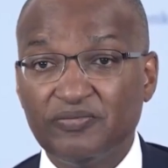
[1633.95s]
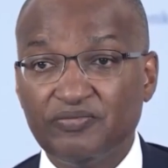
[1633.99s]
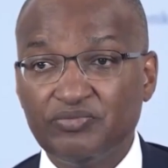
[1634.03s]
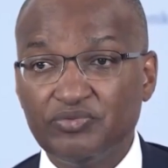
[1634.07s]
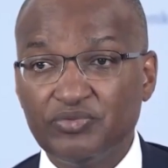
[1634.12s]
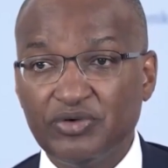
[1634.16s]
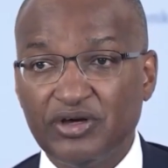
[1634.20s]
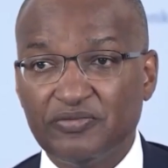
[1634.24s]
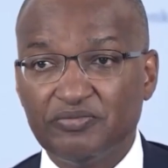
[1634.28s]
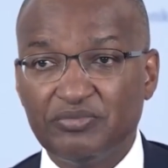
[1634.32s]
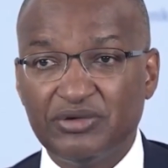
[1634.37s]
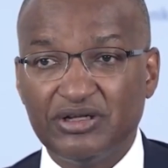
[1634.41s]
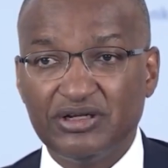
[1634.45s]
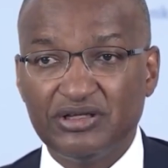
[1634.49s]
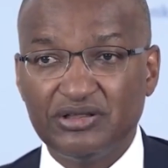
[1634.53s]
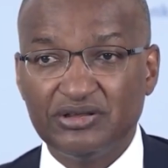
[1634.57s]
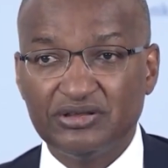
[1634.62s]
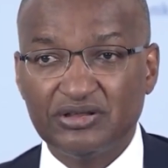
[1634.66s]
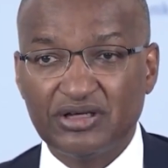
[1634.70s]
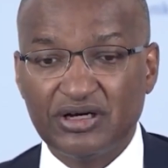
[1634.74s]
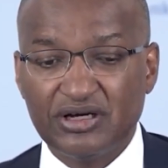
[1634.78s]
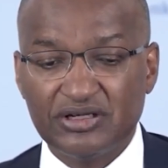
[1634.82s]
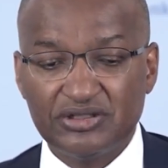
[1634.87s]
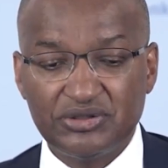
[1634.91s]
We have been in
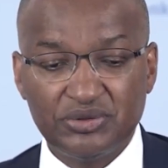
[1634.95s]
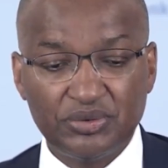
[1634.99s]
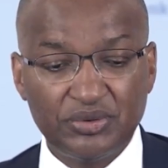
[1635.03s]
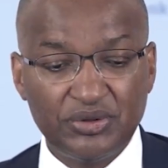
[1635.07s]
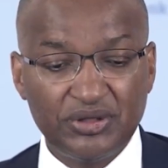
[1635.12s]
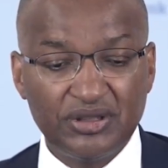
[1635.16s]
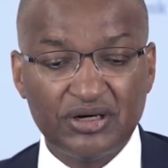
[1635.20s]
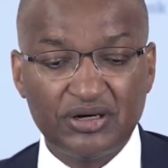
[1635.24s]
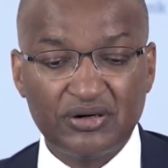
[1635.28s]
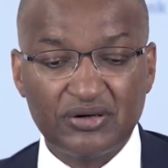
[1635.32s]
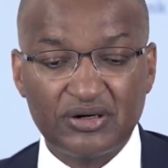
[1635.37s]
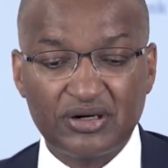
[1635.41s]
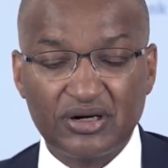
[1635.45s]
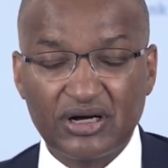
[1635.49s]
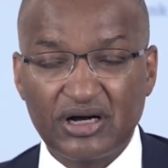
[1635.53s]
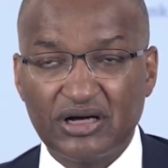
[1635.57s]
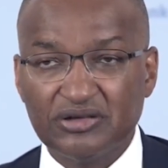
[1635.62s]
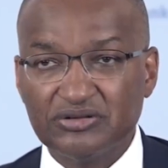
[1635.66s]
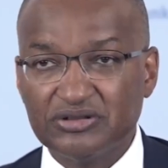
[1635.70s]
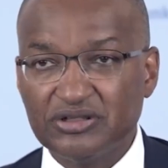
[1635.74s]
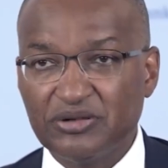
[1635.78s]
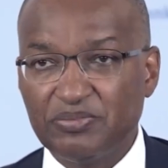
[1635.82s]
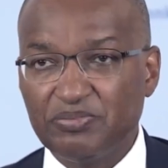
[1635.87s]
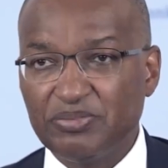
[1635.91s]
touch with our
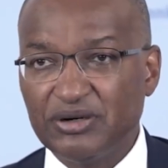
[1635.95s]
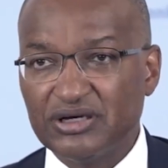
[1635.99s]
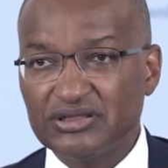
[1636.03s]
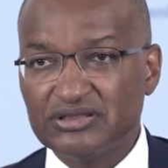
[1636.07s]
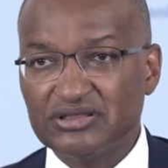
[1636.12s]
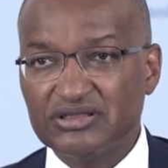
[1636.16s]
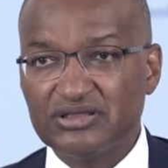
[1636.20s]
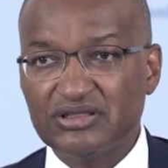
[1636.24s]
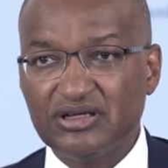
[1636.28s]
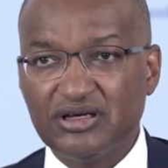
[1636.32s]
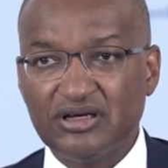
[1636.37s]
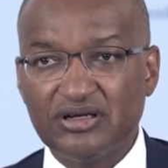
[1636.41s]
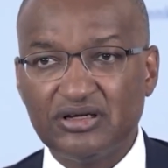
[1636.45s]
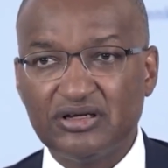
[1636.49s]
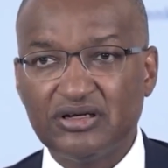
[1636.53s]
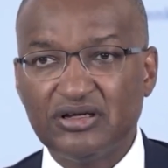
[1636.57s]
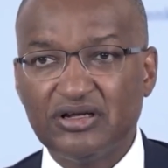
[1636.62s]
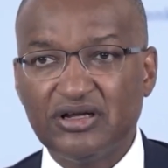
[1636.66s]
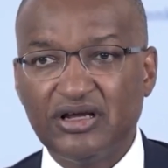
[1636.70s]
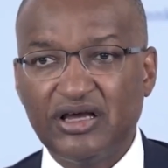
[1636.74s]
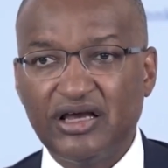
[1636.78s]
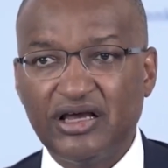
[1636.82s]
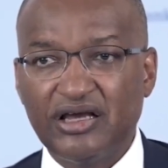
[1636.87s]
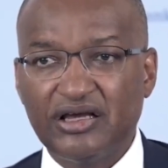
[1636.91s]
counterparts there,
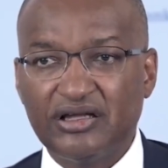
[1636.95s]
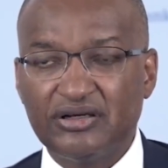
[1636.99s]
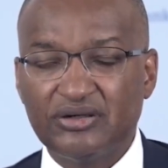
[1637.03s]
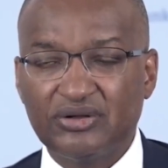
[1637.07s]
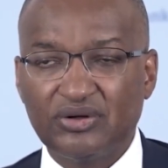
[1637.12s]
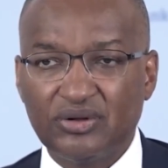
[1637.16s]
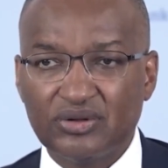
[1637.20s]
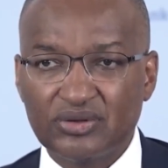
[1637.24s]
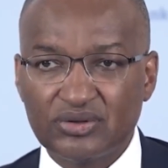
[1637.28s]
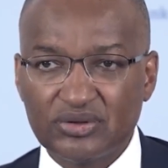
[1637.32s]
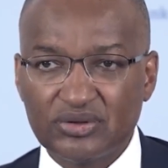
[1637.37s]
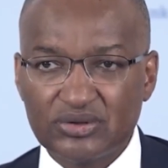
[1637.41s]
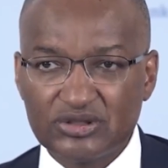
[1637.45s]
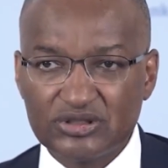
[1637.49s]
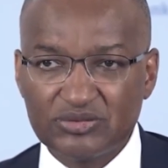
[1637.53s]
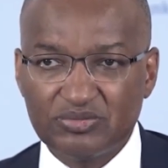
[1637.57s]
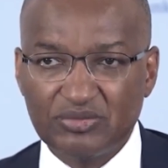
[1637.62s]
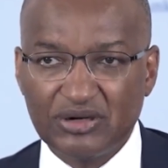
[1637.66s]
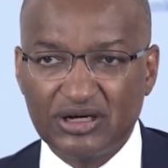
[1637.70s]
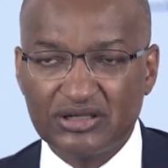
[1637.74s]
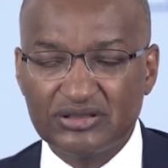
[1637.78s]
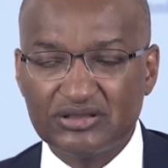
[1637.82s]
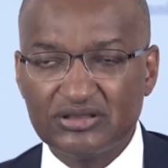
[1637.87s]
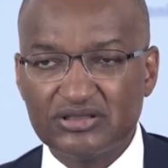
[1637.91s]
and all those
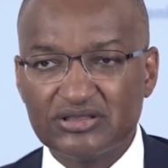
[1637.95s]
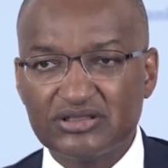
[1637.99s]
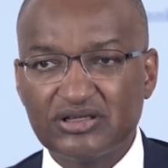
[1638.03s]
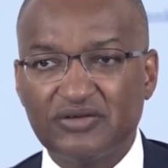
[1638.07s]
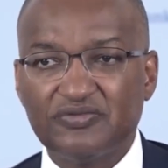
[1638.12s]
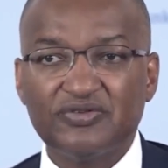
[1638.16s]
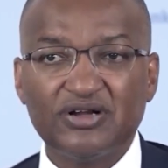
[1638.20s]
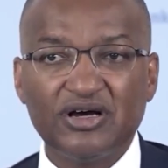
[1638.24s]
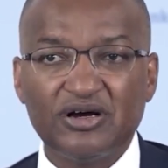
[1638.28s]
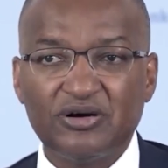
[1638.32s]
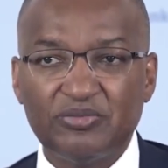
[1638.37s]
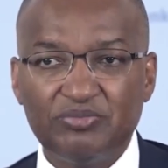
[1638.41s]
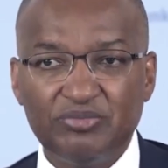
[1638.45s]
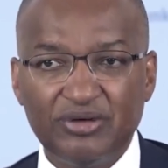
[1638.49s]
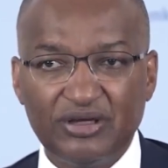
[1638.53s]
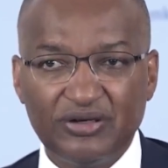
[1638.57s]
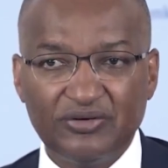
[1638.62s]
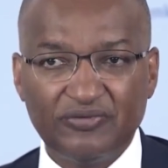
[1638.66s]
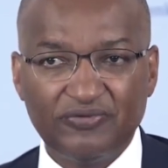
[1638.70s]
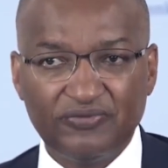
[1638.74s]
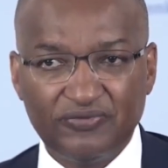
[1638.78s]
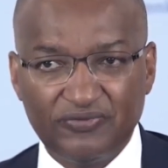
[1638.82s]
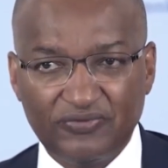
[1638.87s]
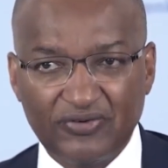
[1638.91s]
matters have now been
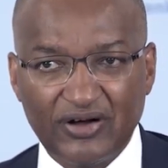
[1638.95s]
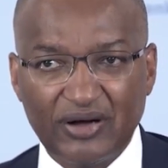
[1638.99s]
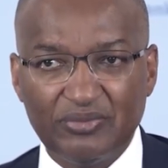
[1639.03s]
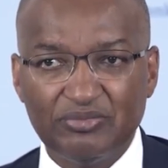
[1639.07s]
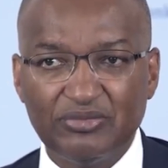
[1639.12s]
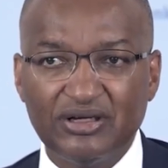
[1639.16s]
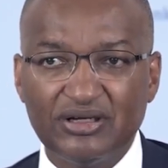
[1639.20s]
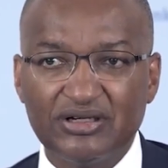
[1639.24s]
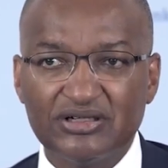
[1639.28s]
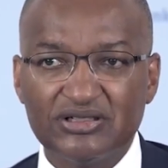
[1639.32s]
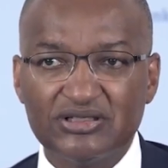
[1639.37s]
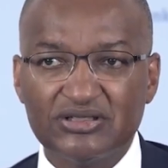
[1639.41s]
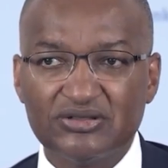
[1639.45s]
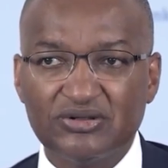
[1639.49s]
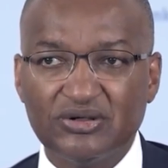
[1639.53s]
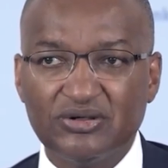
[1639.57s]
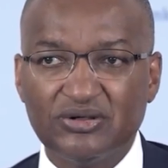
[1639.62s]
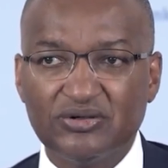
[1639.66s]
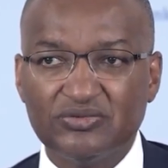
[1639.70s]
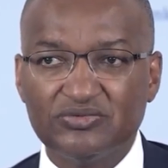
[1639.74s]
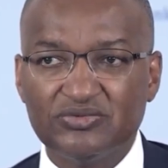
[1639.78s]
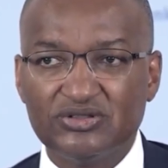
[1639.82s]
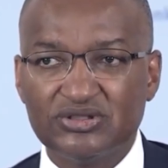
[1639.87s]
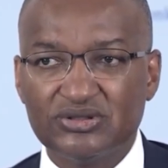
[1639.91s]
firmly
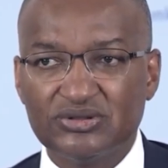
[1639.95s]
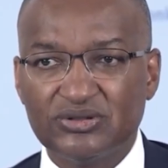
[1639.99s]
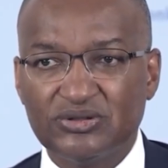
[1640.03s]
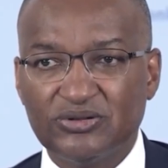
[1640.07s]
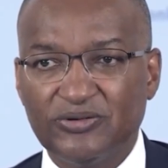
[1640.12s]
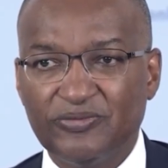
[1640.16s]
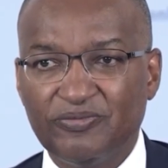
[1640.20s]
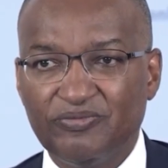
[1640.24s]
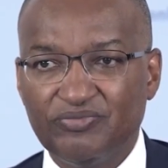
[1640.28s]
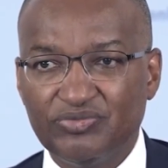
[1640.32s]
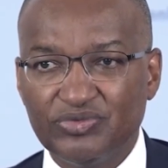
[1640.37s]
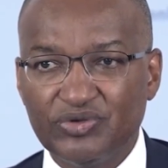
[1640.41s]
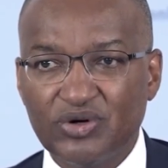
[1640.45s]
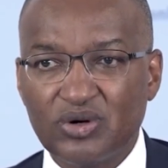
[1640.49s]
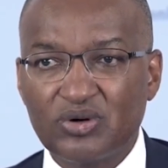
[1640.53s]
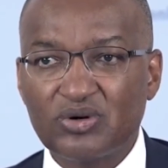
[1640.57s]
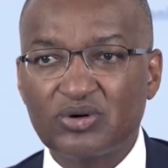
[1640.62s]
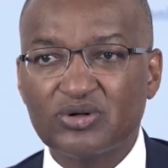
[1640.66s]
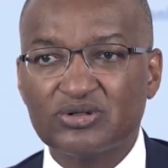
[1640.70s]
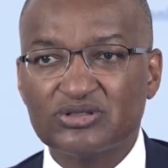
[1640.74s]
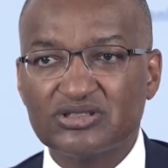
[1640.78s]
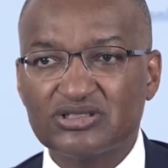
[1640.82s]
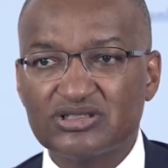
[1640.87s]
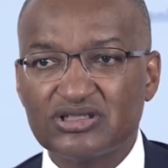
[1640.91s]
resolved, so no
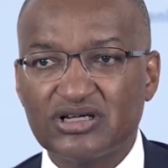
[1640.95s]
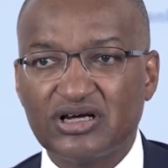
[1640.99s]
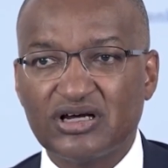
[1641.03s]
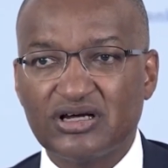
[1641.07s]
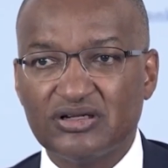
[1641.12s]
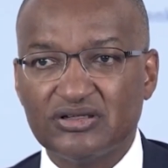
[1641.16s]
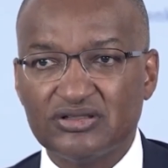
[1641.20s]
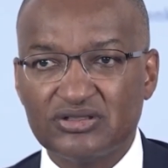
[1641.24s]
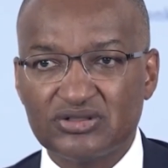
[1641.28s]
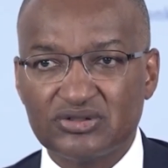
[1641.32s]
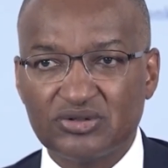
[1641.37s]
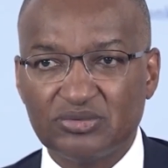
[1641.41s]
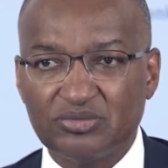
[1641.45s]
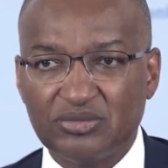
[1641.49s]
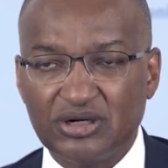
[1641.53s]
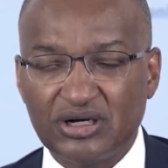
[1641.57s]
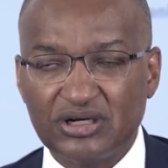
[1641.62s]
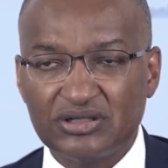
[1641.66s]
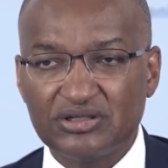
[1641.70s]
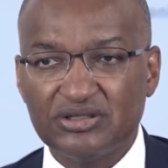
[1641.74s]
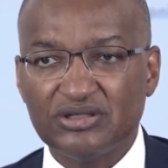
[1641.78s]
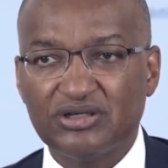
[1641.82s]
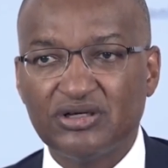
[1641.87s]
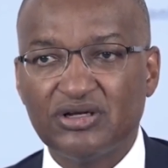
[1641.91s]
concern so
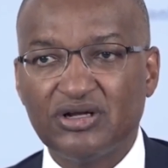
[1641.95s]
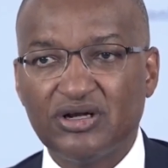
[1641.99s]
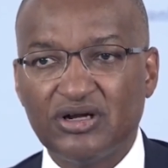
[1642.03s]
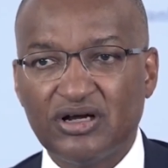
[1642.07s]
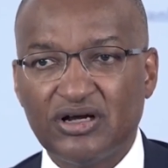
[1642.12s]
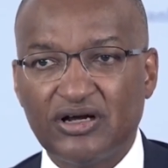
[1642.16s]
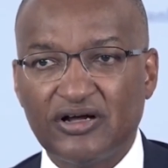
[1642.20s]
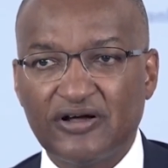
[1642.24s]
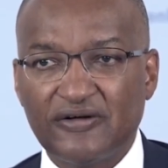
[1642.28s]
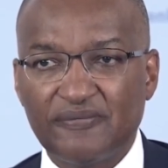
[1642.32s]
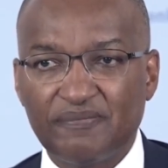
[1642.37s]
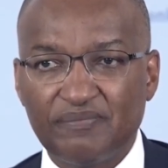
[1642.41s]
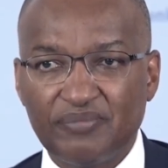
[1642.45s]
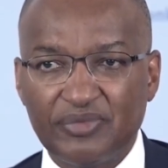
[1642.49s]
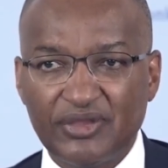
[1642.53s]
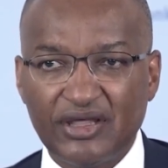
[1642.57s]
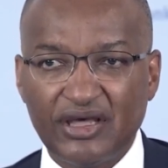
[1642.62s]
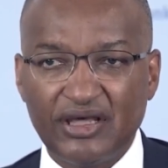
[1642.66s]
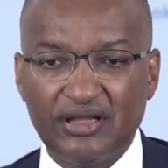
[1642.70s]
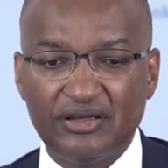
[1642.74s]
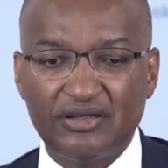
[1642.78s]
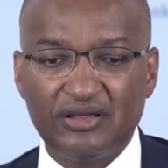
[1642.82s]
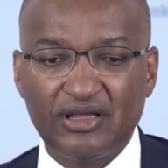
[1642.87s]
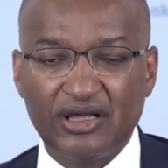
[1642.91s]
much.
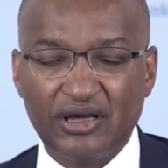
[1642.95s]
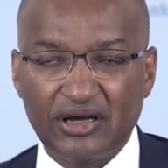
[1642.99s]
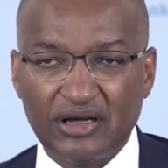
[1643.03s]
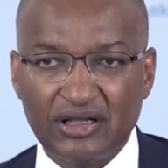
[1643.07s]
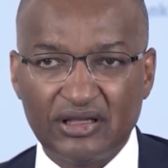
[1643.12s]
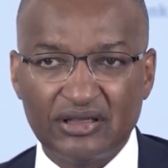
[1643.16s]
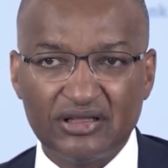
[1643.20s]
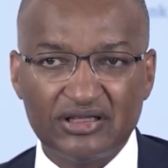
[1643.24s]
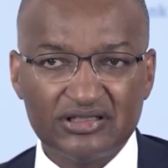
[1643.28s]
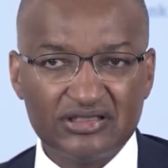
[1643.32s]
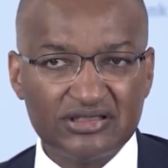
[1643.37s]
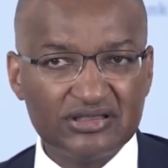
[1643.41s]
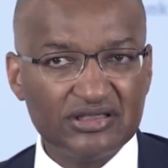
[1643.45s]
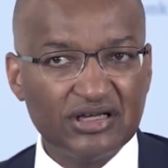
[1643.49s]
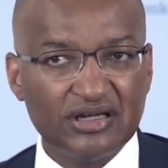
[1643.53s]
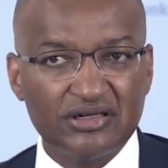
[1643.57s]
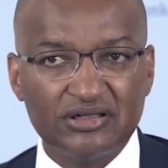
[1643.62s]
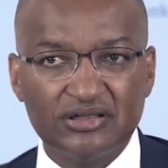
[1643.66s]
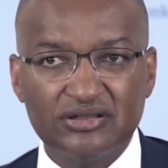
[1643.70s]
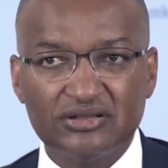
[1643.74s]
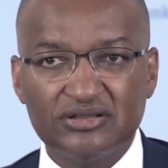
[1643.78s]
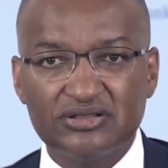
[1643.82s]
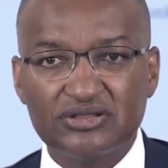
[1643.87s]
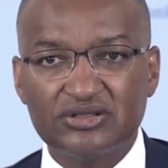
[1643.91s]
And they are the
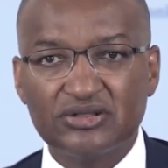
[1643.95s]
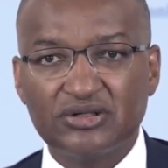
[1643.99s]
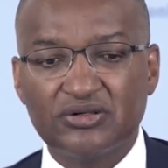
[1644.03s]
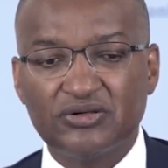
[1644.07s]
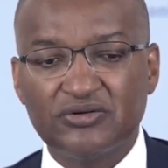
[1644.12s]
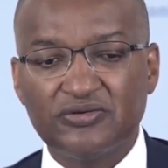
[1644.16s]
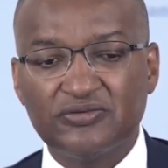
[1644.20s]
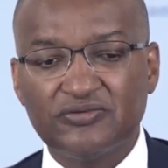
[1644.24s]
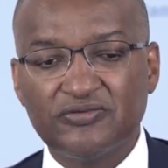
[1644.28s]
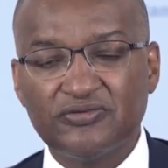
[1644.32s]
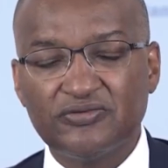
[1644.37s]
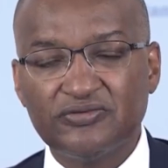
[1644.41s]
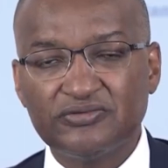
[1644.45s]
standard sort of